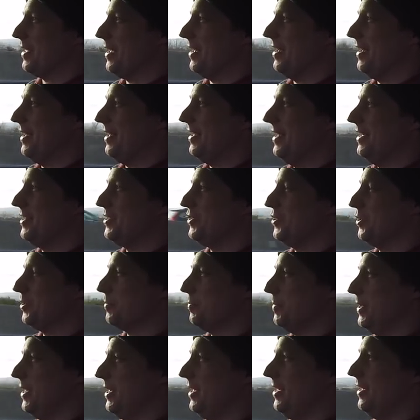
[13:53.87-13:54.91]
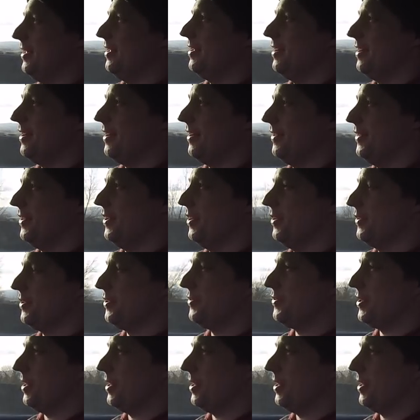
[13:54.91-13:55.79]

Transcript: uh, it took me on the other